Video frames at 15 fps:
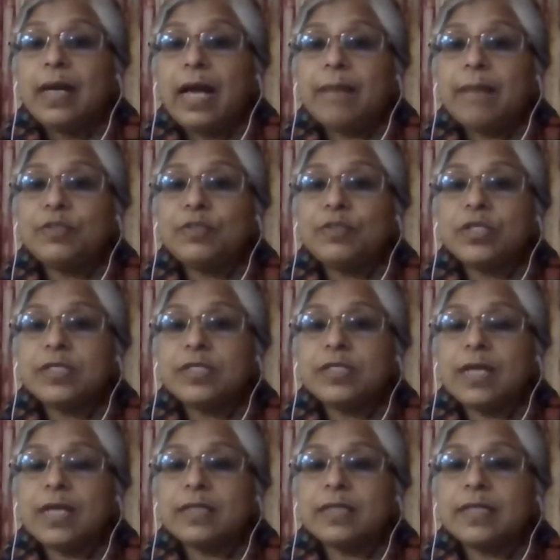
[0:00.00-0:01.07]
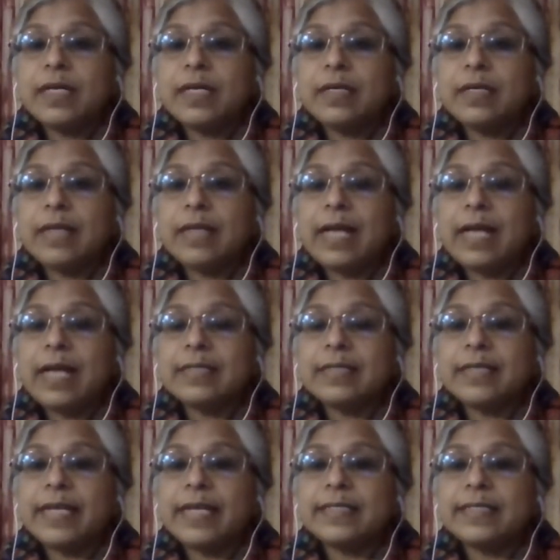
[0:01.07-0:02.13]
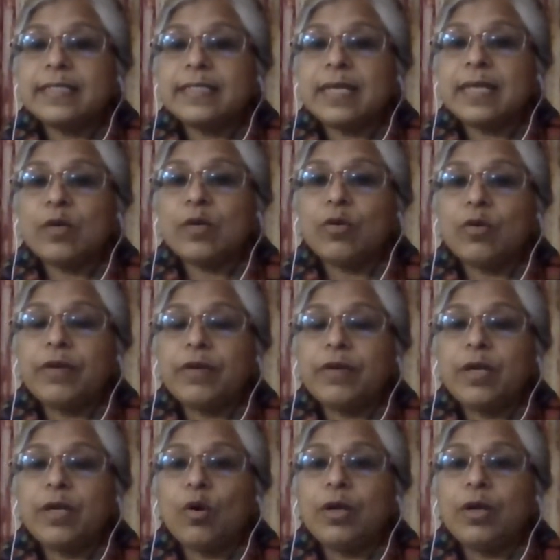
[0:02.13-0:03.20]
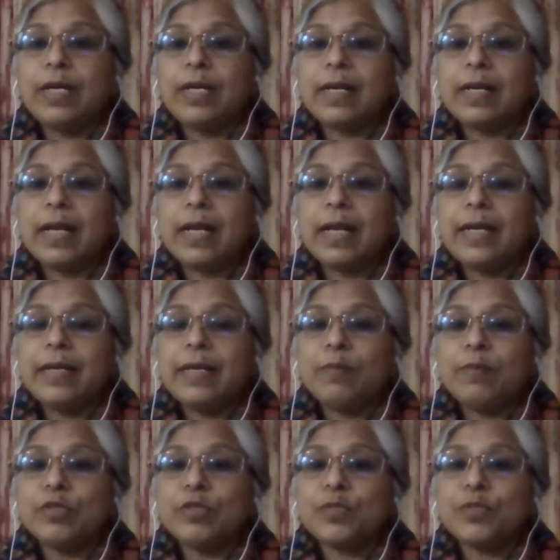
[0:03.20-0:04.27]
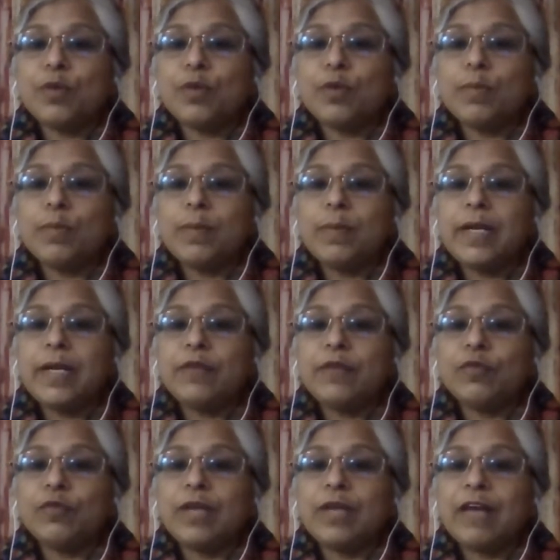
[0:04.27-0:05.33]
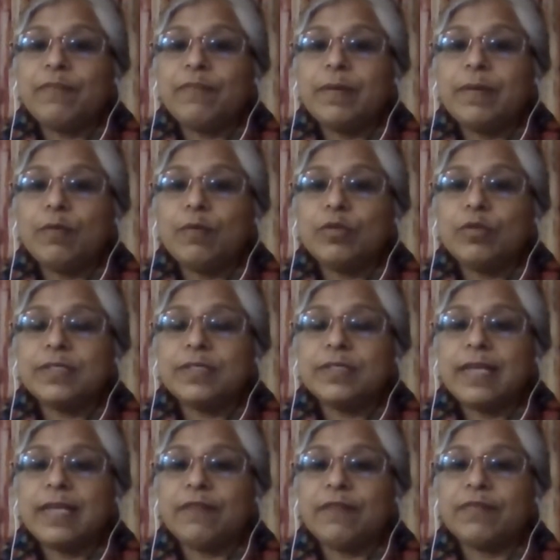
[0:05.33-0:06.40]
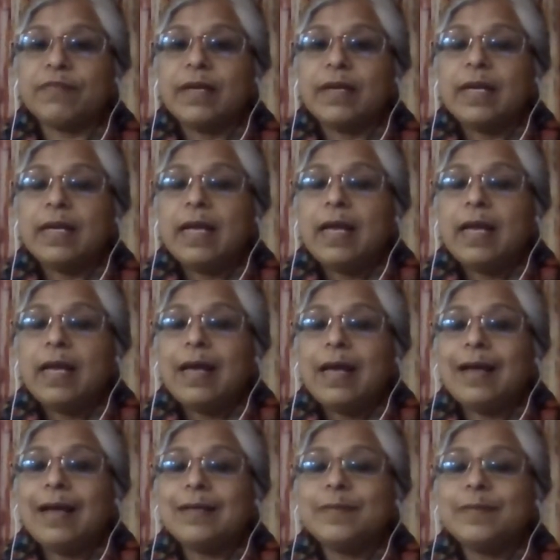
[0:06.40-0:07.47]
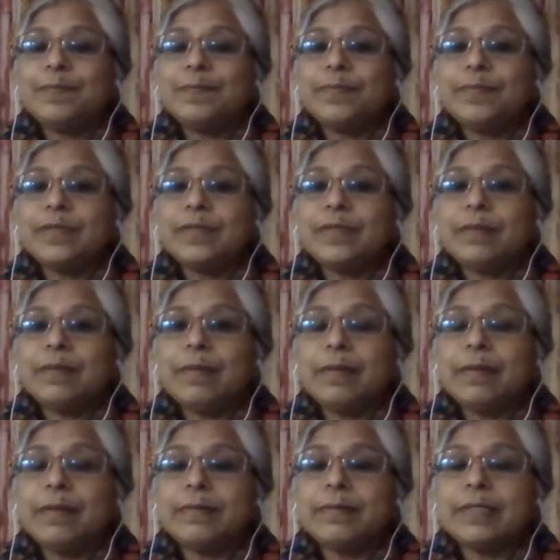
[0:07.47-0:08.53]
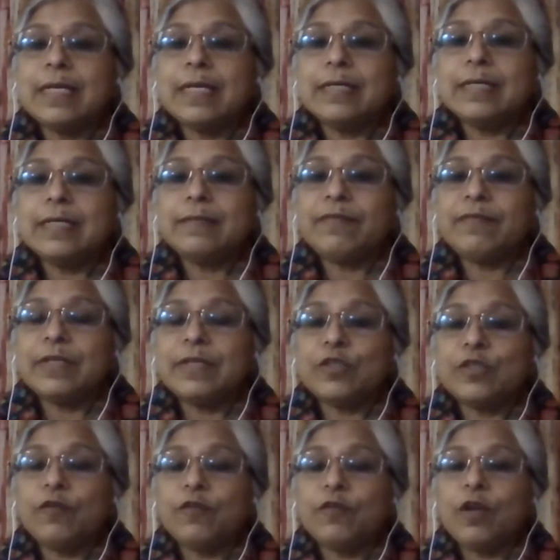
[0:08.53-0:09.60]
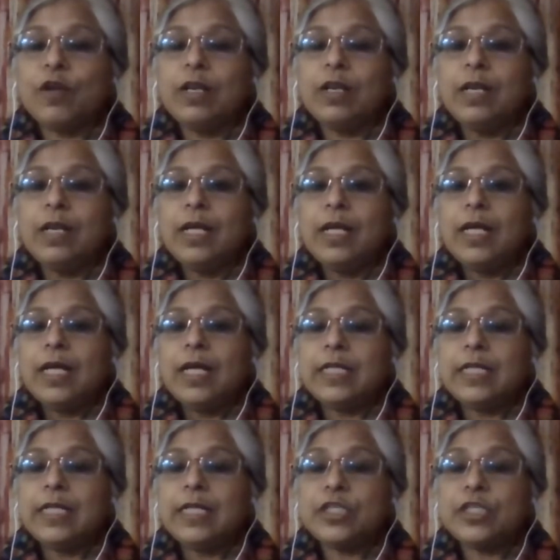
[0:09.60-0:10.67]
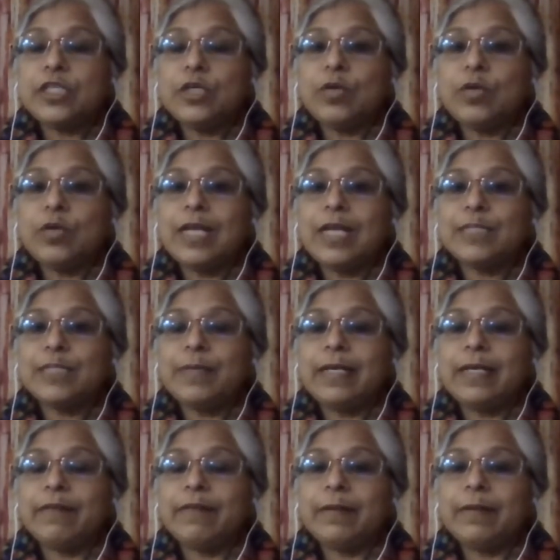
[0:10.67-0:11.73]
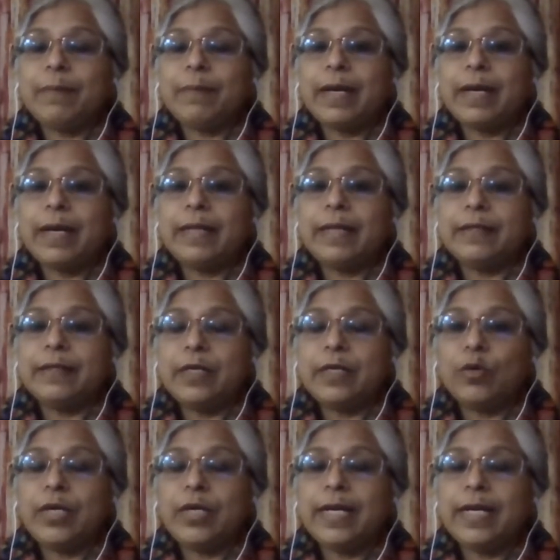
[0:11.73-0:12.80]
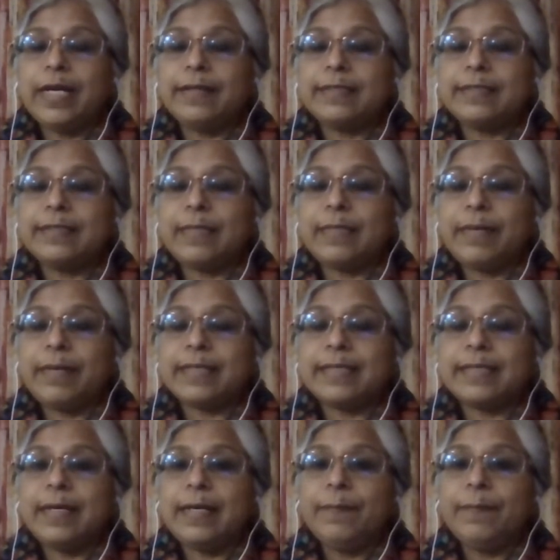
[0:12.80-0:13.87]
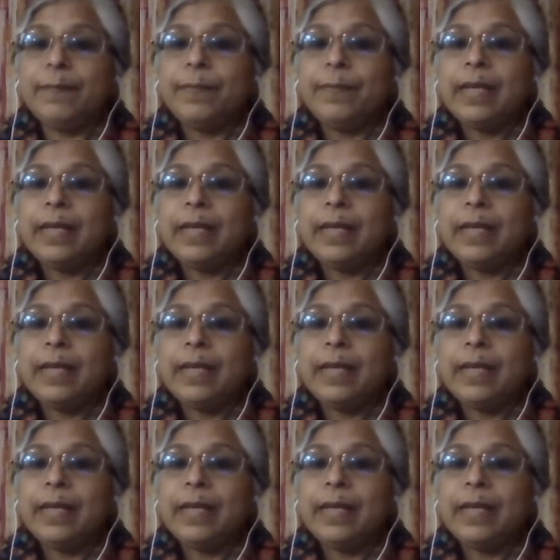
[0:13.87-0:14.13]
I'm just asking, as cases are already on decline and most probably it would have been more safe. Sir, first of all, the schedule has been given by the DOE and the CBSE.